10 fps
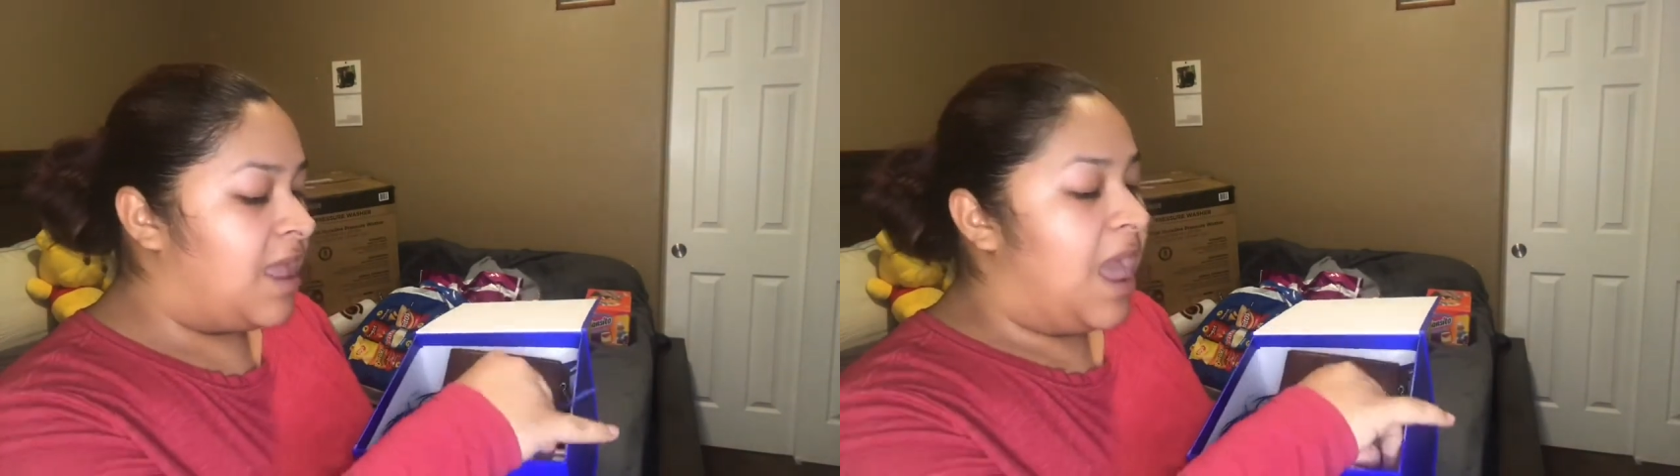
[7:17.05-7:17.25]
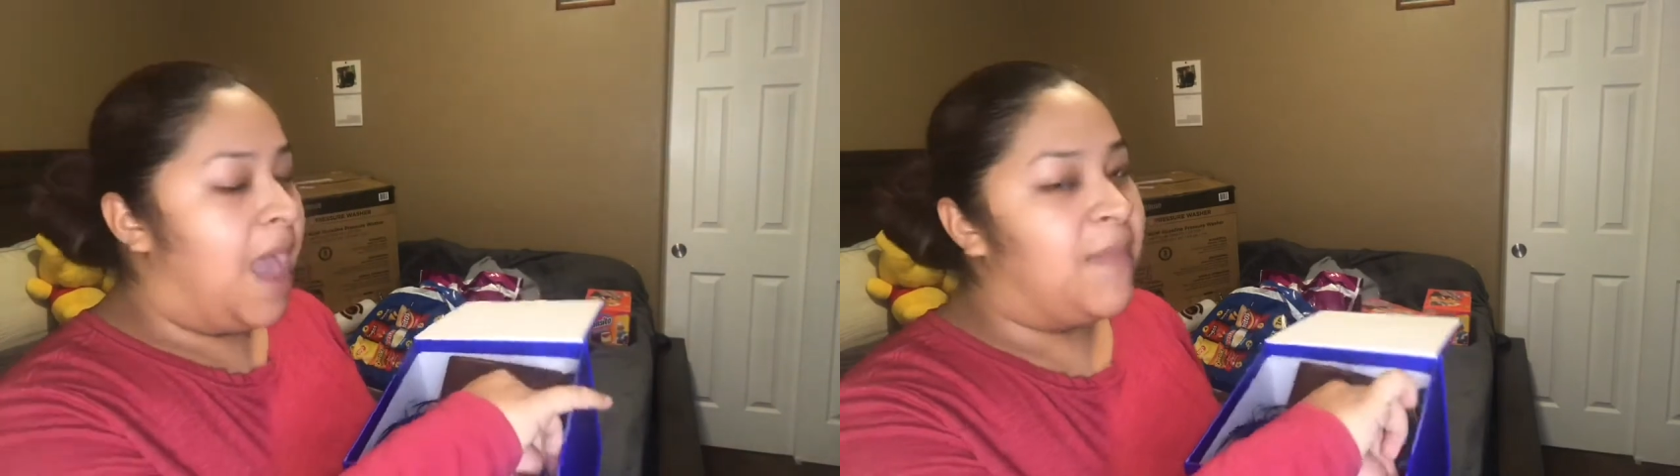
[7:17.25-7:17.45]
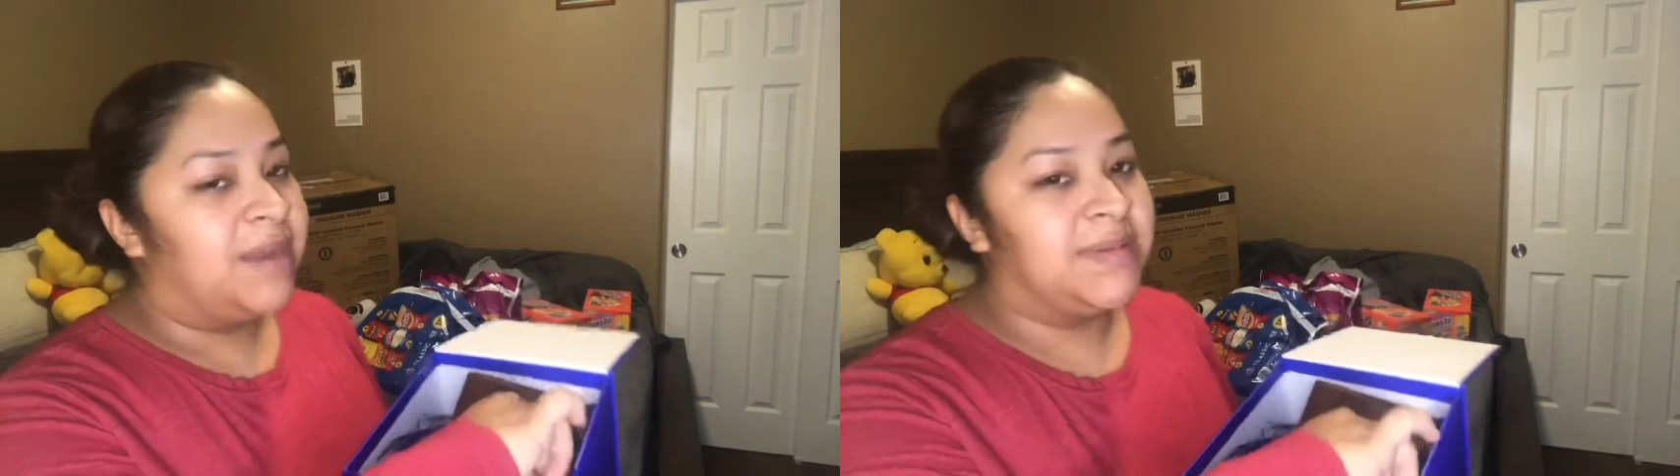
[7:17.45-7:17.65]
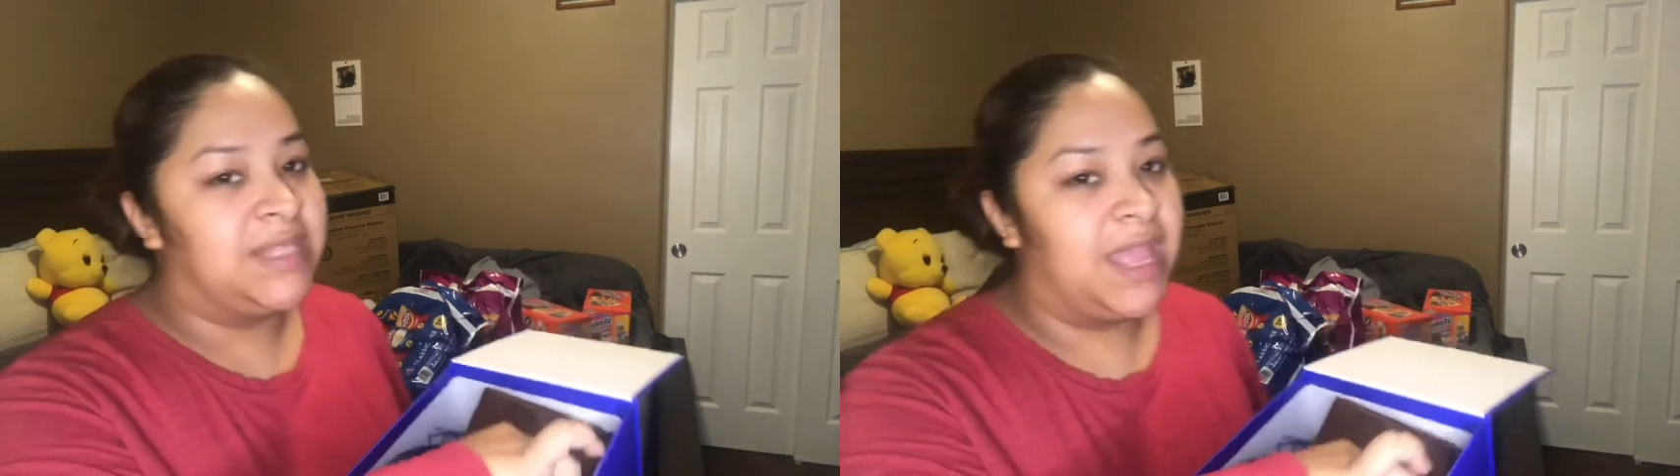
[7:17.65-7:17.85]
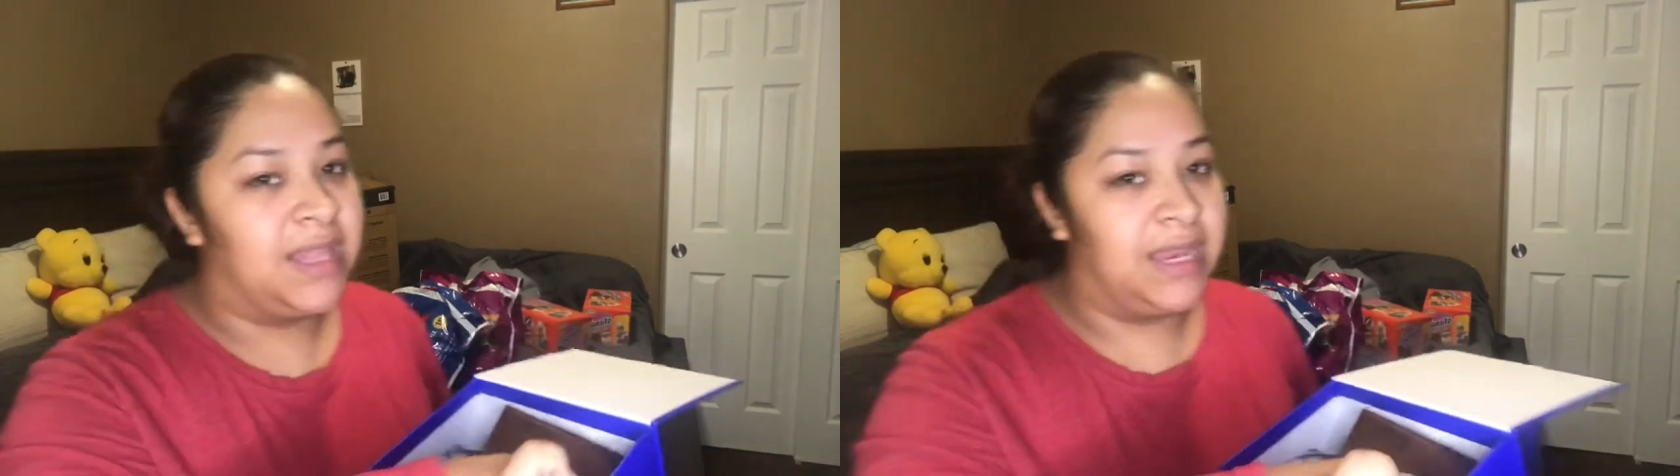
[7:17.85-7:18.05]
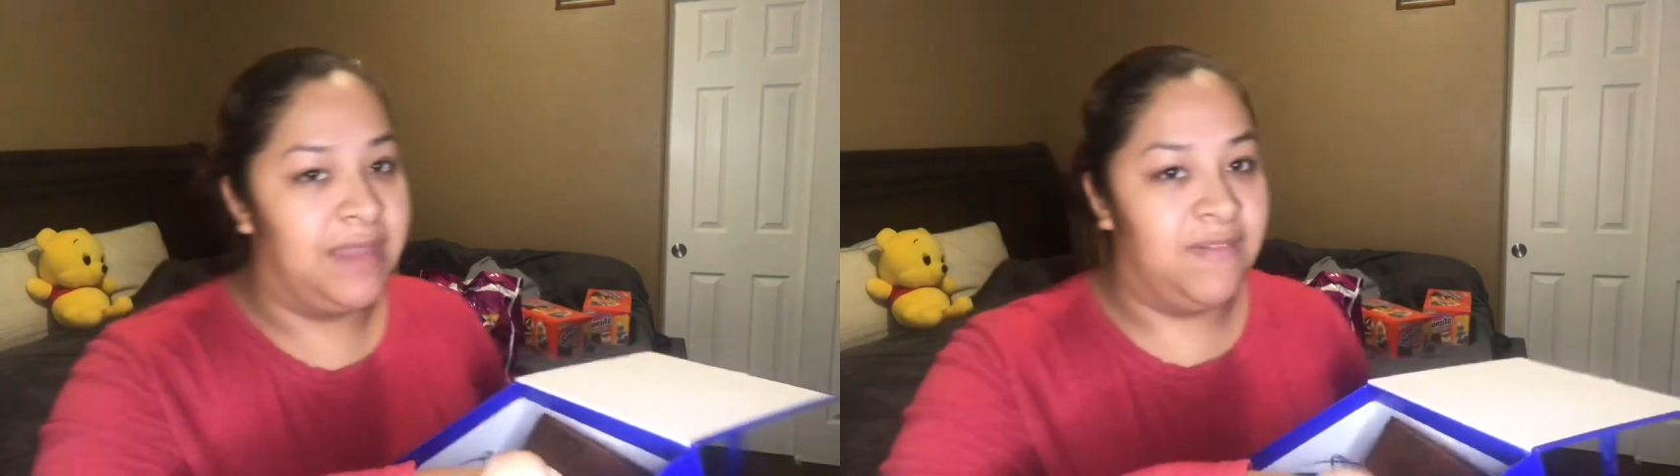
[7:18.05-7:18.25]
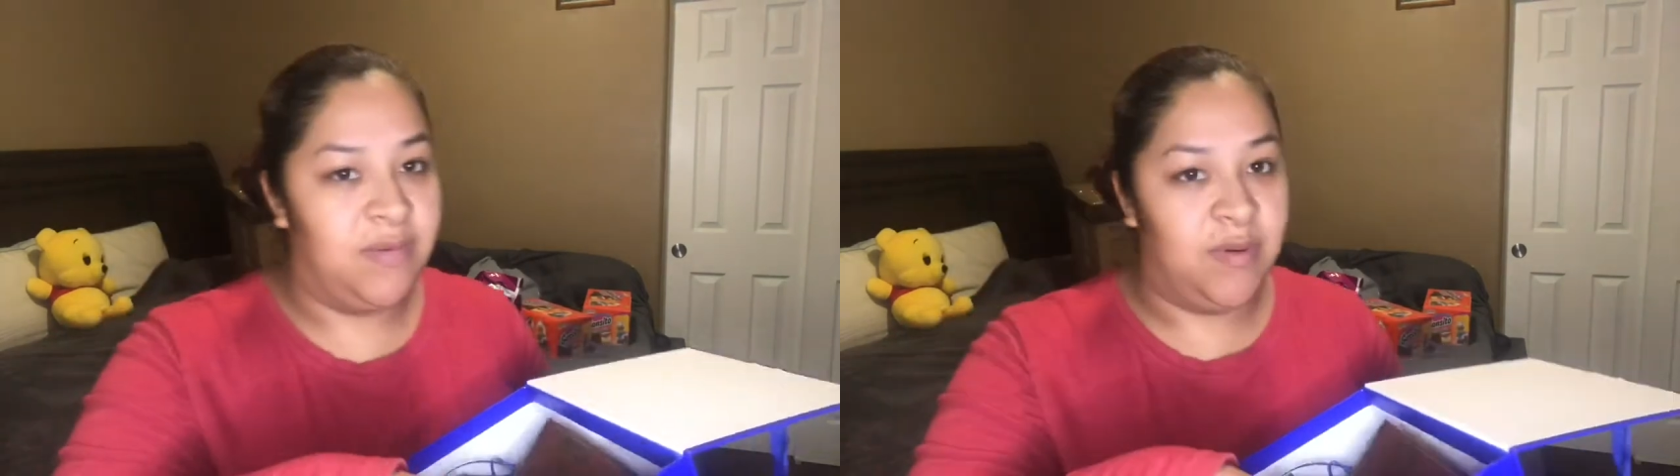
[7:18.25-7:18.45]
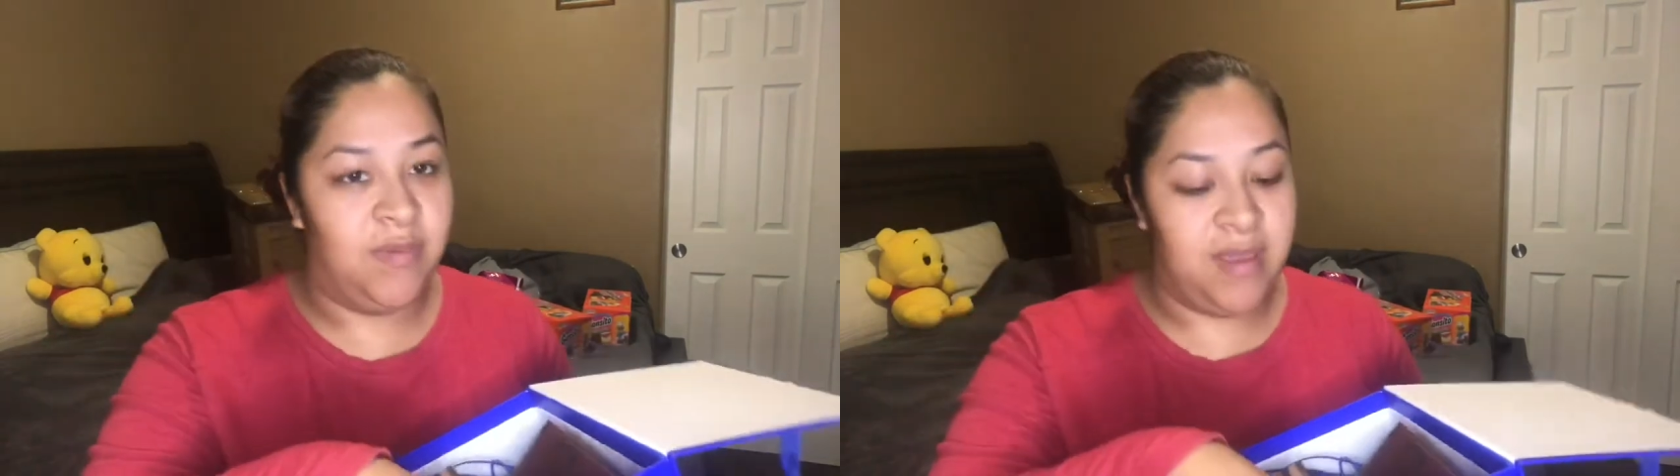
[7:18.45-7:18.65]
I made him stay in the living room